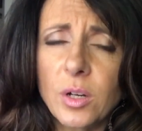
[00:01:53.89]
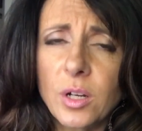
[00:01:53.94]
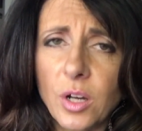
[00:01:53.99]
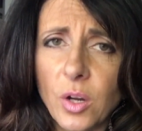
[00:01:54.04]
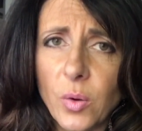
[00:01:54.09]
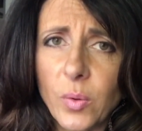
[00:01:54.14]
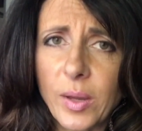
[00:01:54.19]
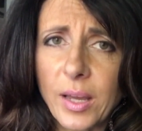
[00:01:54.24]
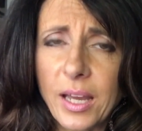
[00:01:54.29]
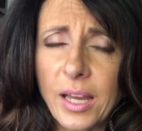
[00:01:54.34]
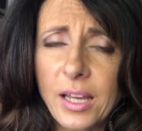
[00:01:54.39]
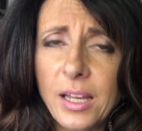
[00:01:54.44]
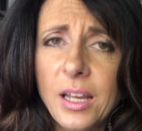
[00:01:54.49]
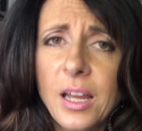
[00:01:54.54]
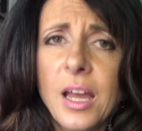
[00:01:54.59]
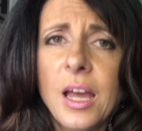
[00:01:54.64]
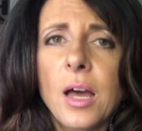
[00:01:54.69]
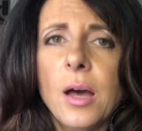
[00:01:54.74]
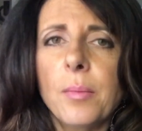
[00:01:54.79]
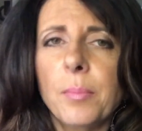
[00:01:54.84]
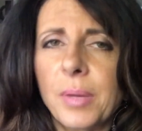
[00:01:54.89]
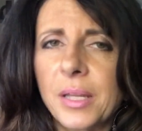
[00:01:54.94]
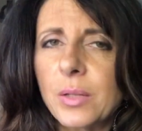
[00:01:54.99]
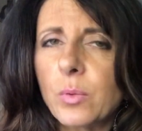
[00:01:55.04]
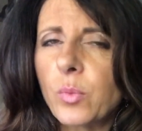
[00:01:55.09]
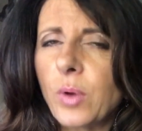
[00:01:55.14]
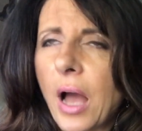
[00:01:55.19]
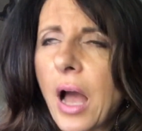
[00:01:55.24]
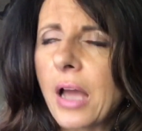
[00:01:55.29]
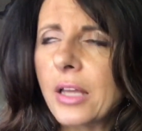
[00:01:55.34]
Okay,
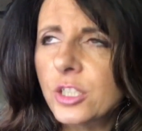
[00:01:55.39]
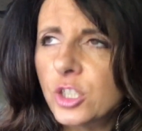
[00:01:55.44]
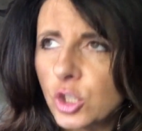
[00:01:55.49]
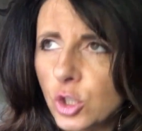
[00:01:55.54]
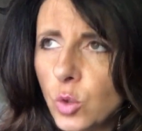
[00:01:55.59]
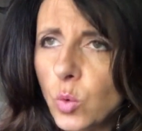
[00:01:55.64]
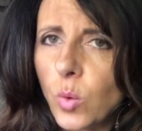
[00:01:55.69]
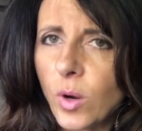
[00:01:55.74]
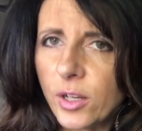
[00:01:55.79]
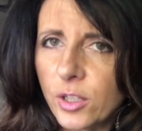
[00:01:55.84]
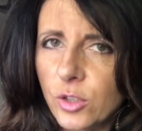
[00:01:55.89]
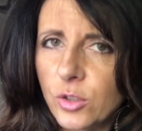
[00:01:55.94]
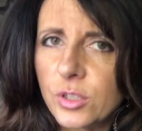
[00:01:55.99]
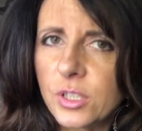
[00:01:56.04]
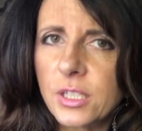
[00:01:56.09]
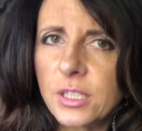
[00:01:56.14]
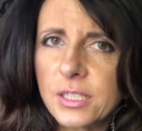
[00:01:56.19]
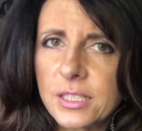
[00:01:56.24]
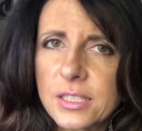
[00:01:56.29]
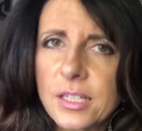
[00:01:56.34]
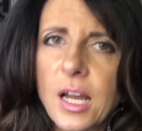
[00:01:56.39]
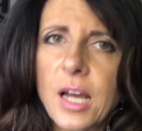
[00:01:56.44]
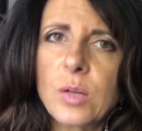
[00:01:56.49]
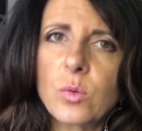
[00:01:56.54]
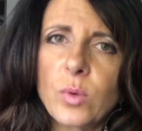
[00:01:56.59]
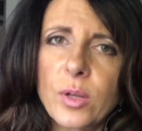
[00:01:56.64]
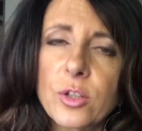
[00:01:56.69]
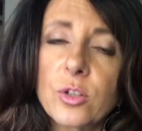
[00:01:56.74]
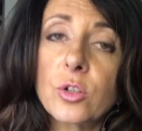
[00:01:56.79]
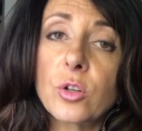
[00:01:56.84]
but I do want you to decide
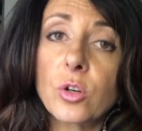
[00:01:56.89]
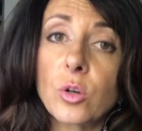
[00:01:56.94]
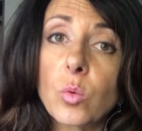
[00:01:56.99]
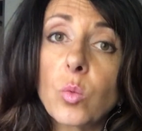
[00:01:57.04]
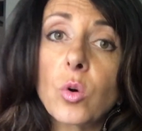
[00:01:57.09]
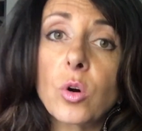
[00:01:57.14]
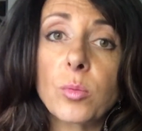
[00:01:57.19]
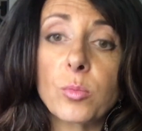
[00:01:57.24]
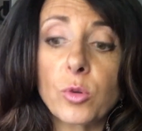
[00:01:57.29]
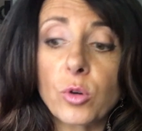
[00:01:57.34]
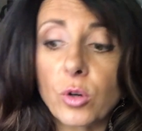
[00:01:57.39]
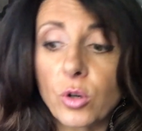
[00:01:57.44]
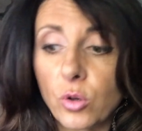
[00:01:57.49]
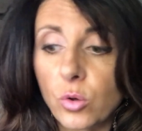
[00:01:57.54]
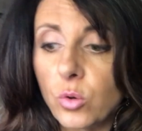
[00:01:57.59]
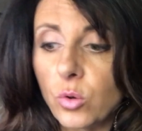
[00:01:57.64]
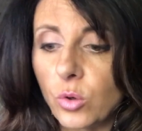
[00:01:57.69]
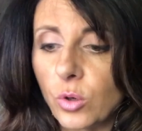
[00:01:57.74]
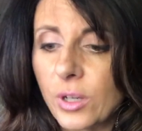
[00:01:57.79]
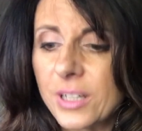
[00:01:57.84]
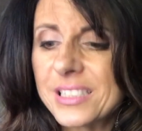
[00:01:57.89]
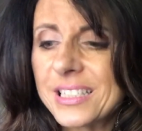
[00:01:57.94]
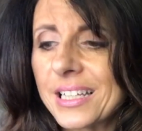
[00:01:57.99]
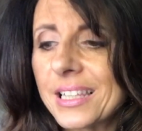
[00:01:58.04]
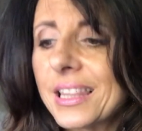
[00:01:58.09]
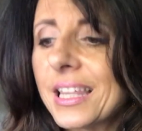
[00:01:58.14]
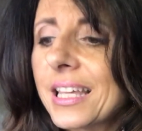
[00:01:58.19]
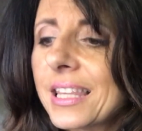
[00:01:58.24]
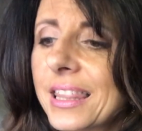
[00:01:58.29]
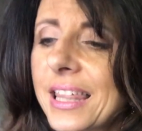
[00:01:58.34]
whether you're a warm or a cool, because I
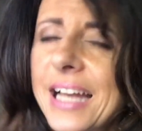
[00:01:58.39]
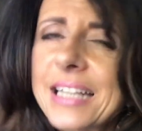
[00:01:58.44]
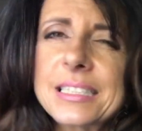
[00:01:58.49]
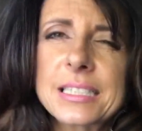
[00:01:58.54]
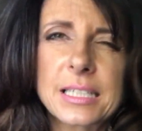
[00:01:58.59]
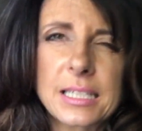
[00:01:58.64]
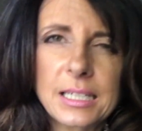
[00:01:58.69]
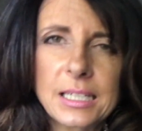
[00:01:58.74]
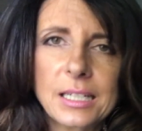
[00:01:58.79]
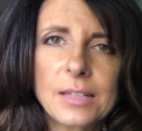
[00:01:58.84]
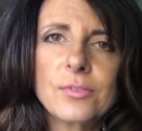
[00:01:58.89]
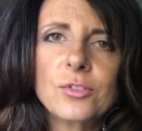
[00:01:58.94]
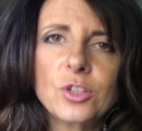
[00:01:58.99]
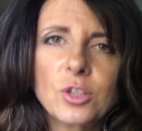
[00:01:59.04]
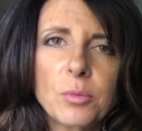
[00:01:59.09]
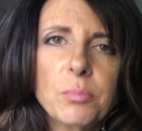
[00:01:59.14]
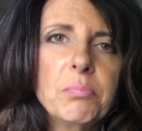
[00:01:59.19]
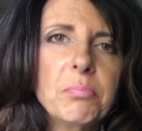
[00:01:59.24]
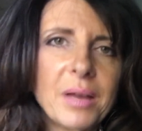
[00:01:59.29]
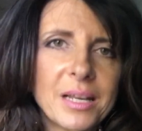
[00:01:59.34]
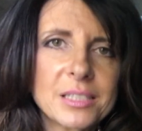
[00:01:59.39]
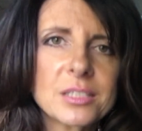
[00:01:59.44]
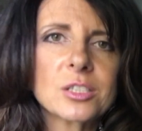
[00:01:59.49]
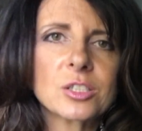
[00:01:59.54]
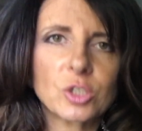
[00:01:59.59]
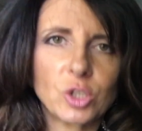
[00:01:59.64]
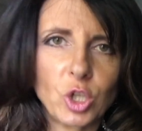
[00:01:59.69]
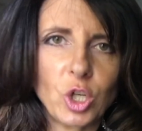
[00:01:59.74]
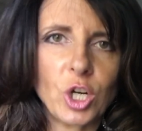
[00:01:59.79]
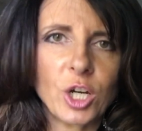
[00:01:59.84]
think that's going to give you the
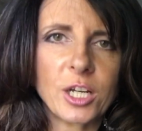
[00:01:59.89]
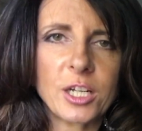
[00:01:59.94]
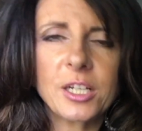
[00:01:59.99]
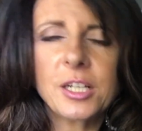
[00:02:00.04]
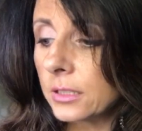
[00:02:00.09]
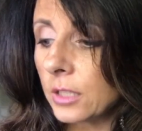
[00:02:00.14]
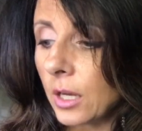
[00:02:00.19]
best look.